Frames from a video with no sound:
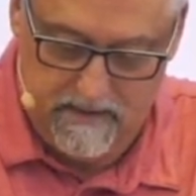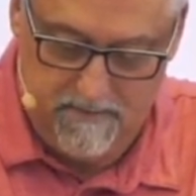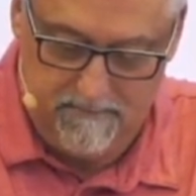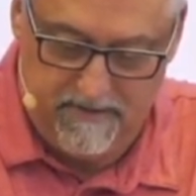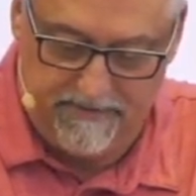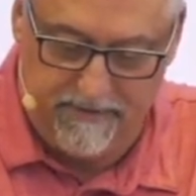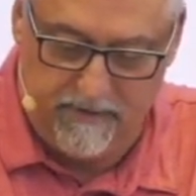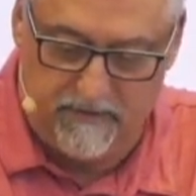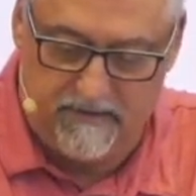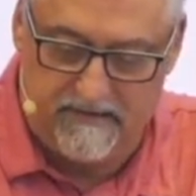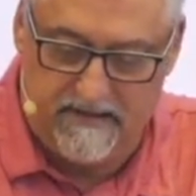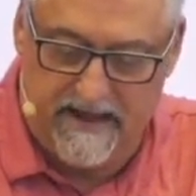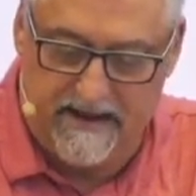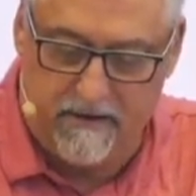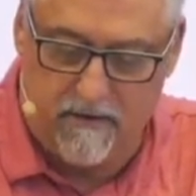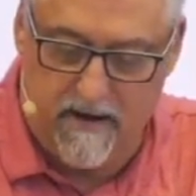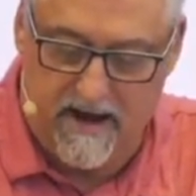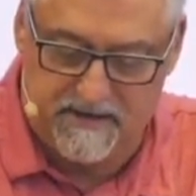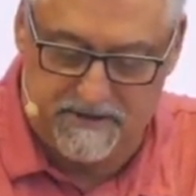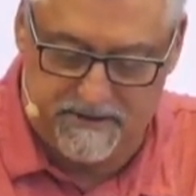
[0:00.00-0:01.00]
But there's a
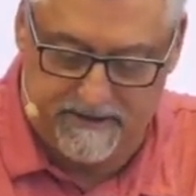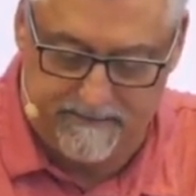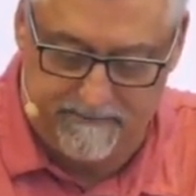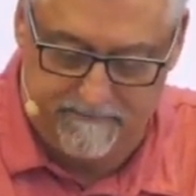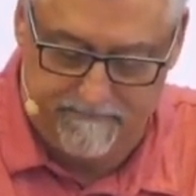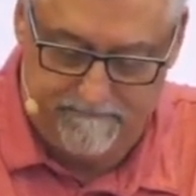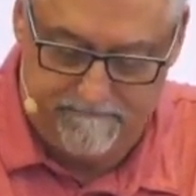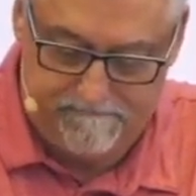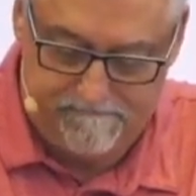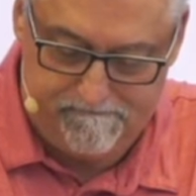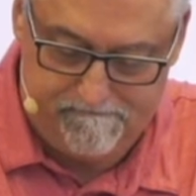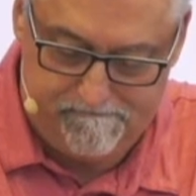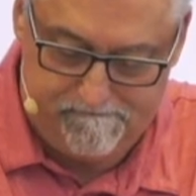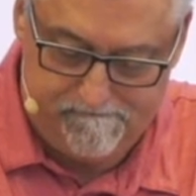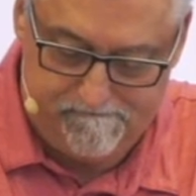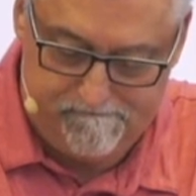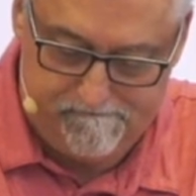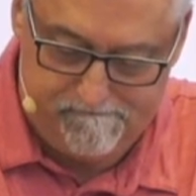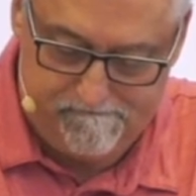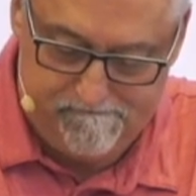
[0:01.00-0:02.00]
digression
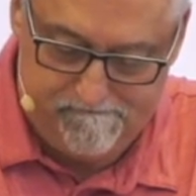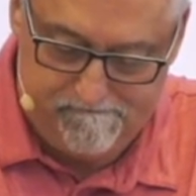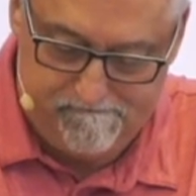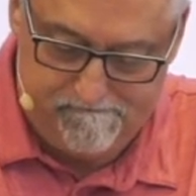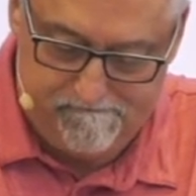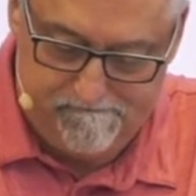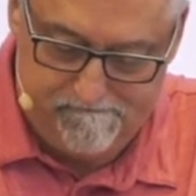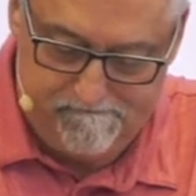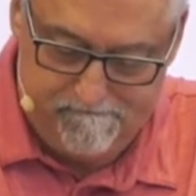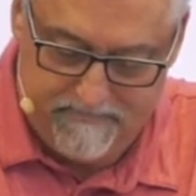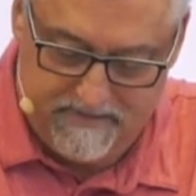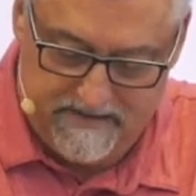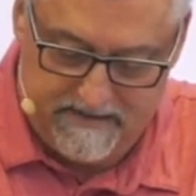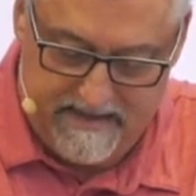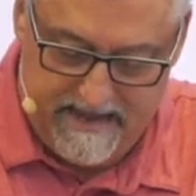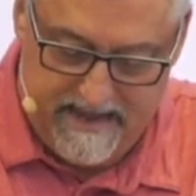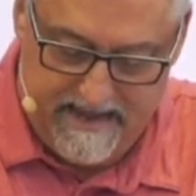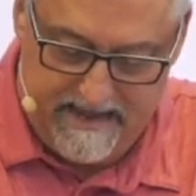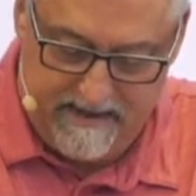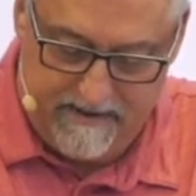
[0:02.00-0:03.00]

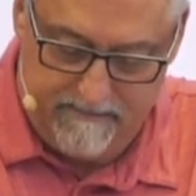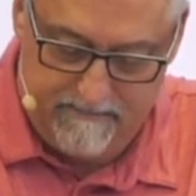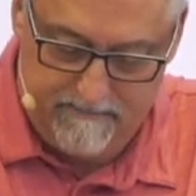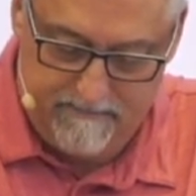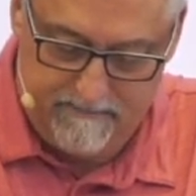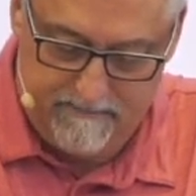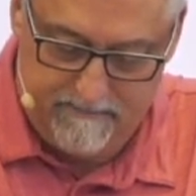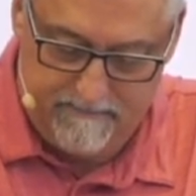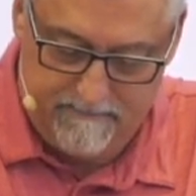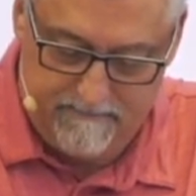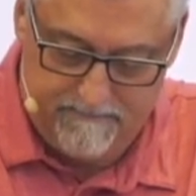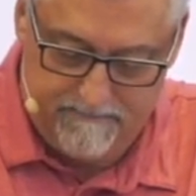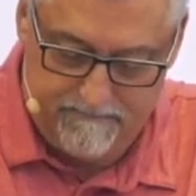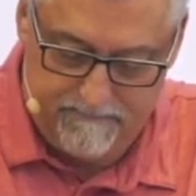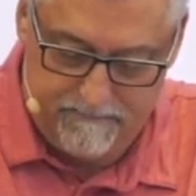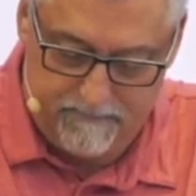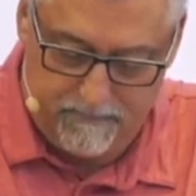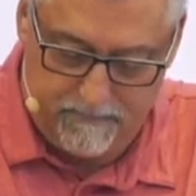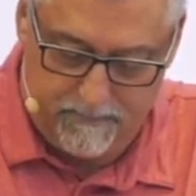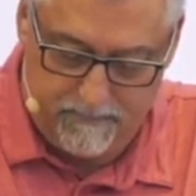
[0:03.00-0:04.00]
today.
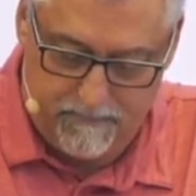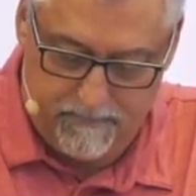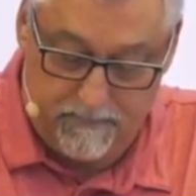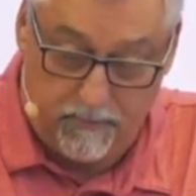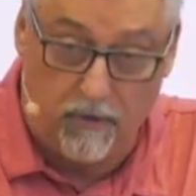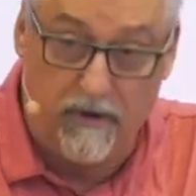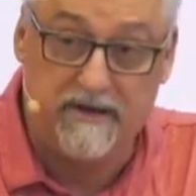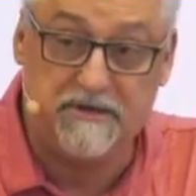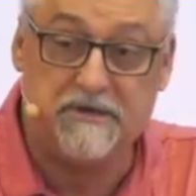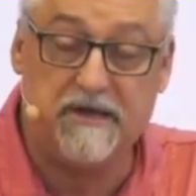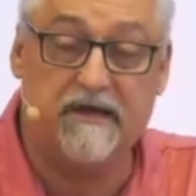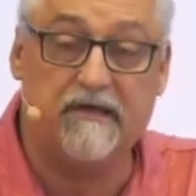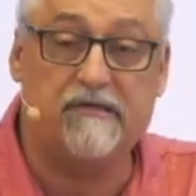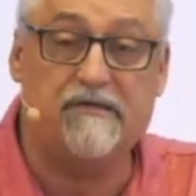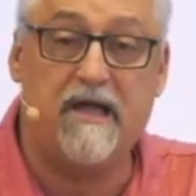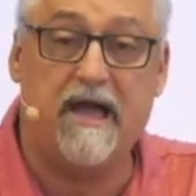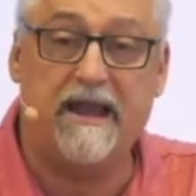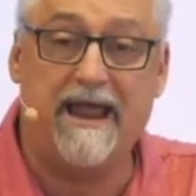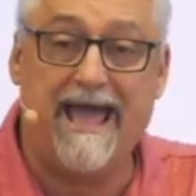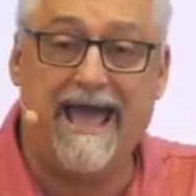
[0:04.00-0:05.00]
Preaching is
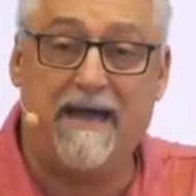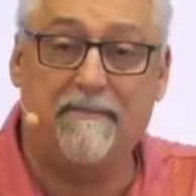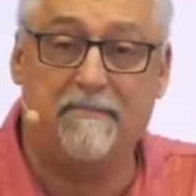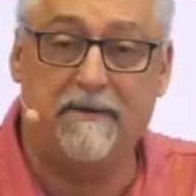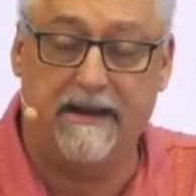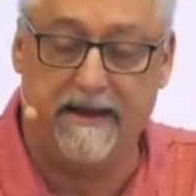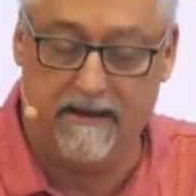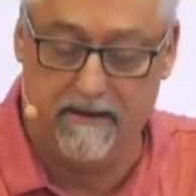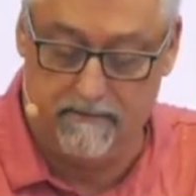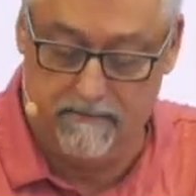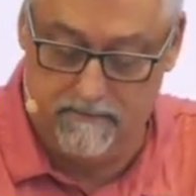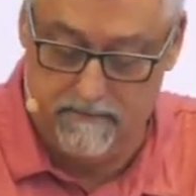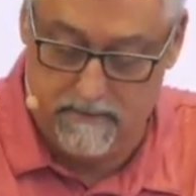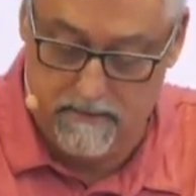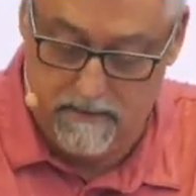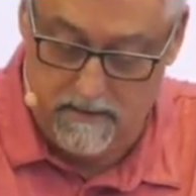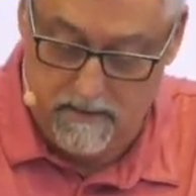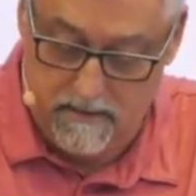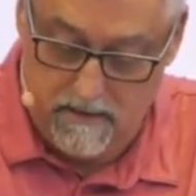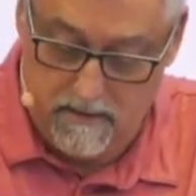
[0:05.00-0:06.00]
not happening.
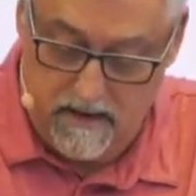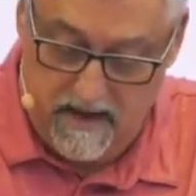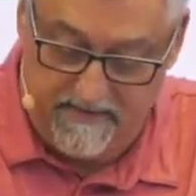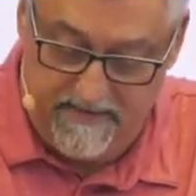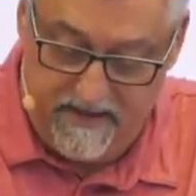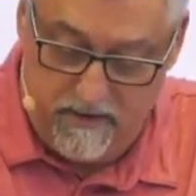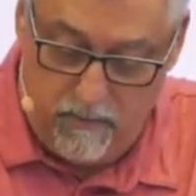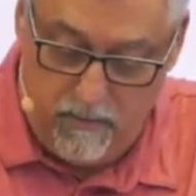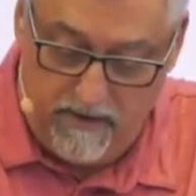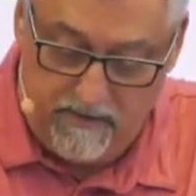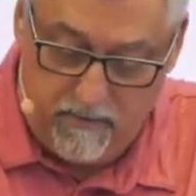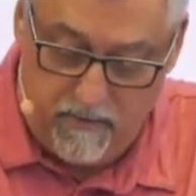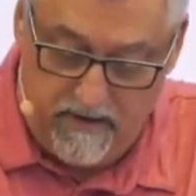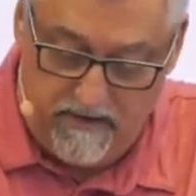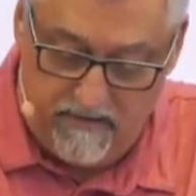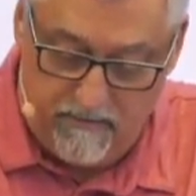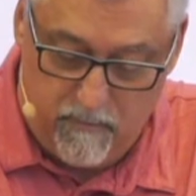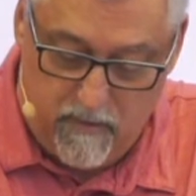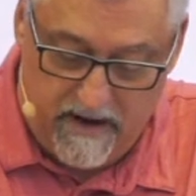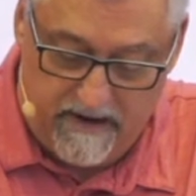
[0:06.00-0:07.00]
I think one
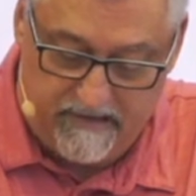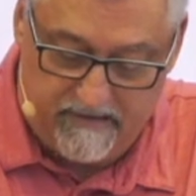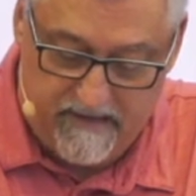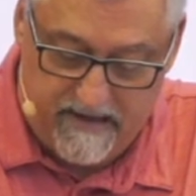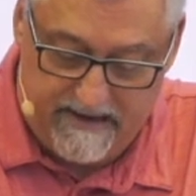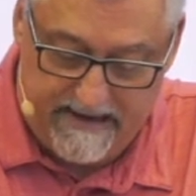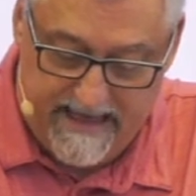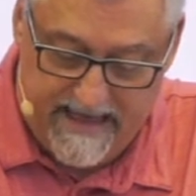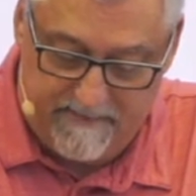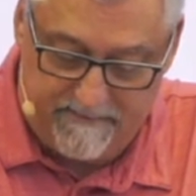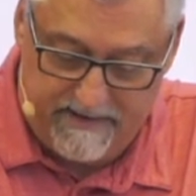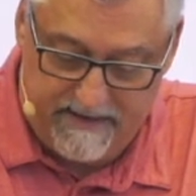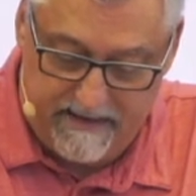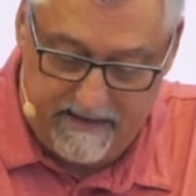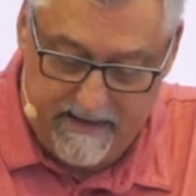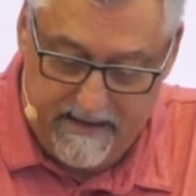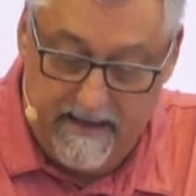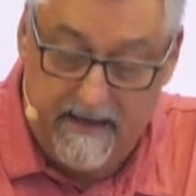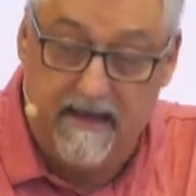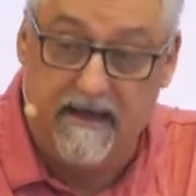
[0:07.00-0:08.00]
reason why it's not happening
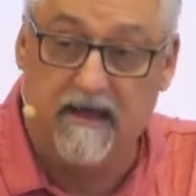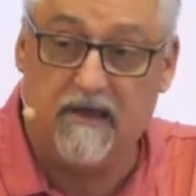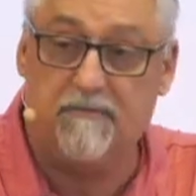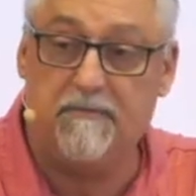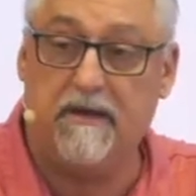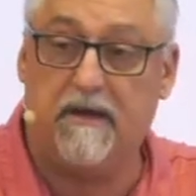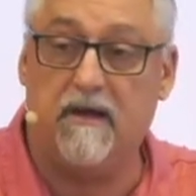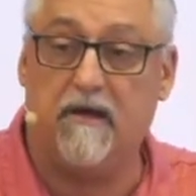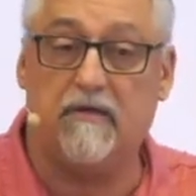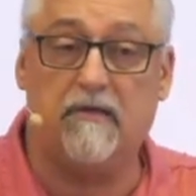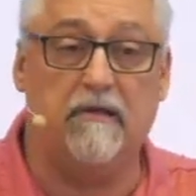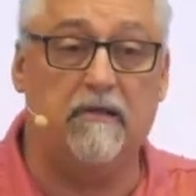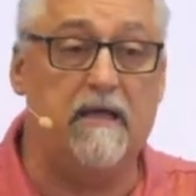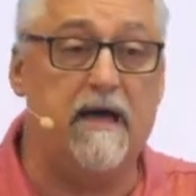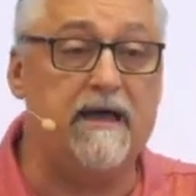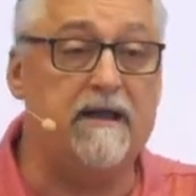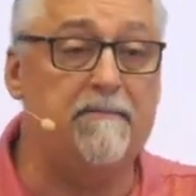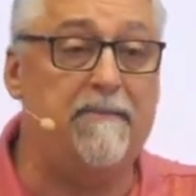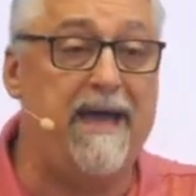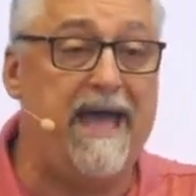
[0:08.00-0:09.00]
is because a
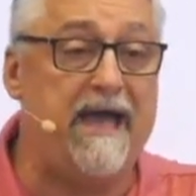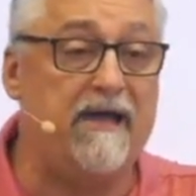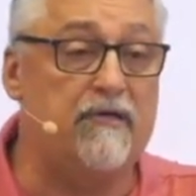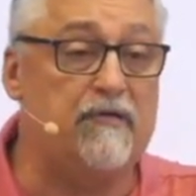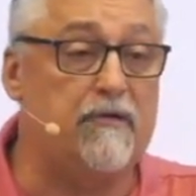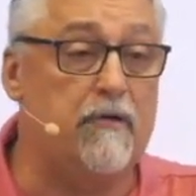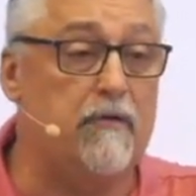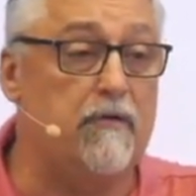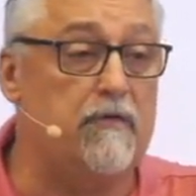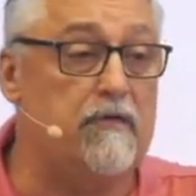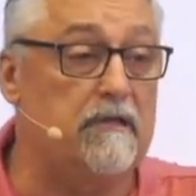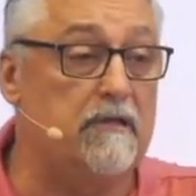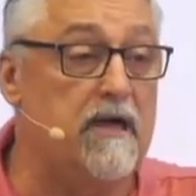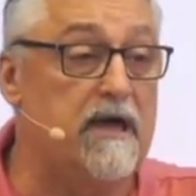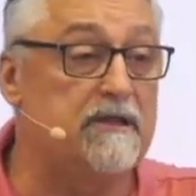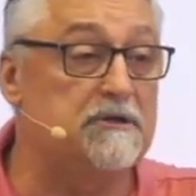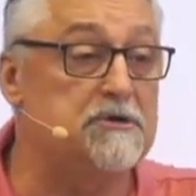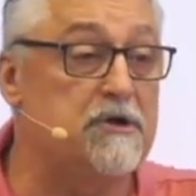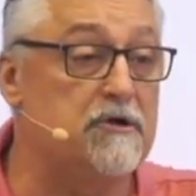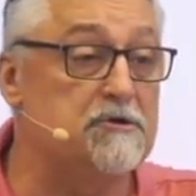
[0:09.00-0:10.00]
lot of pastors and a
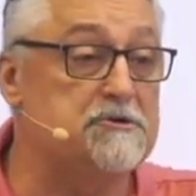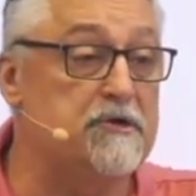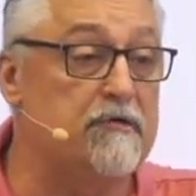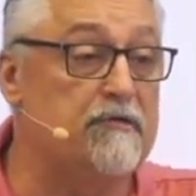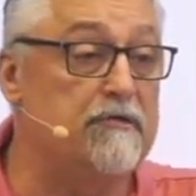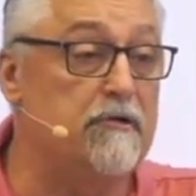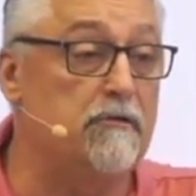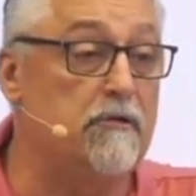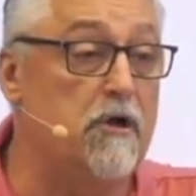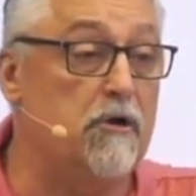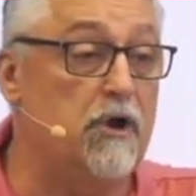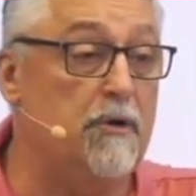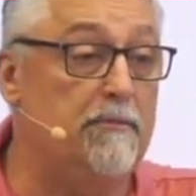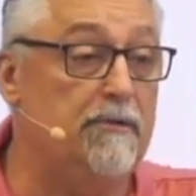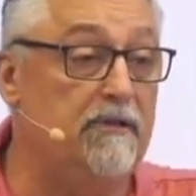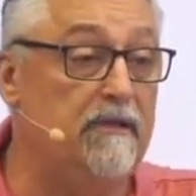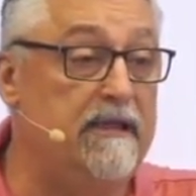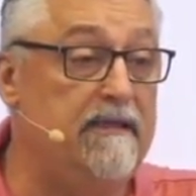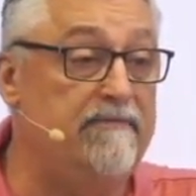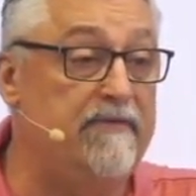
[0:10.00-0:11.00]
lot of churches no longer
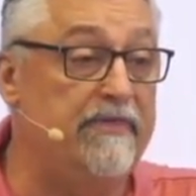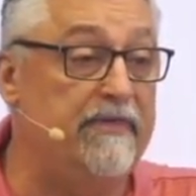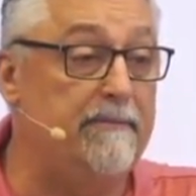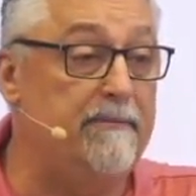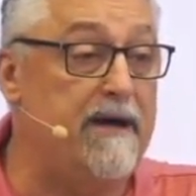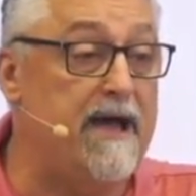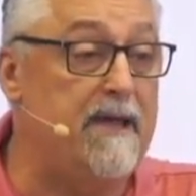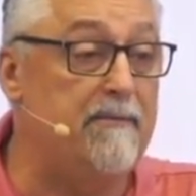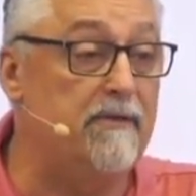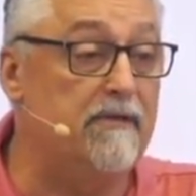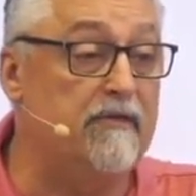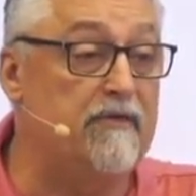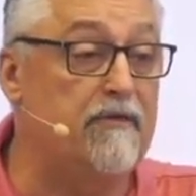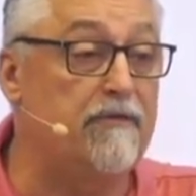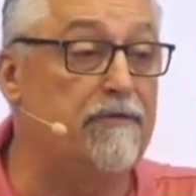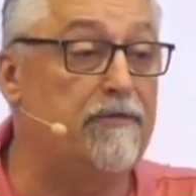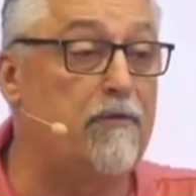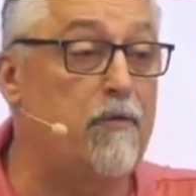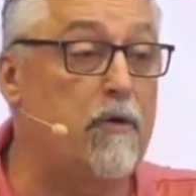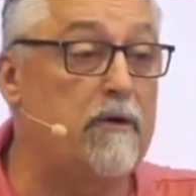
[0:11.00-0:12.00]
believe that the Bible is
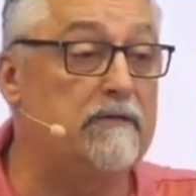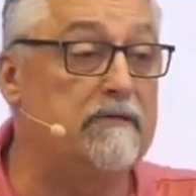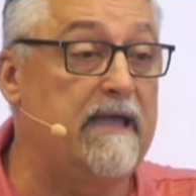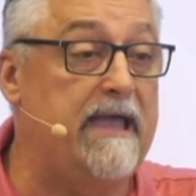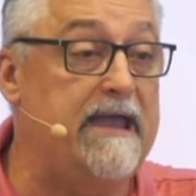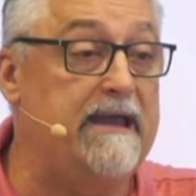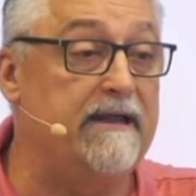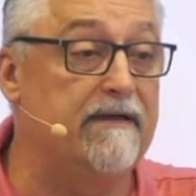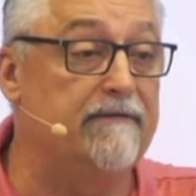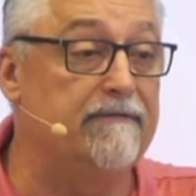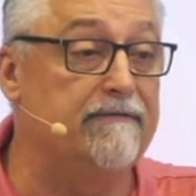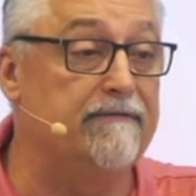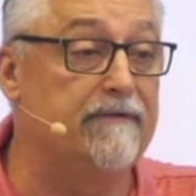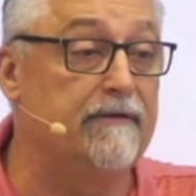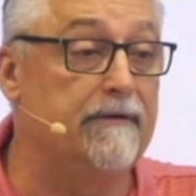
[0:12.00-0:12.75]
authoritative.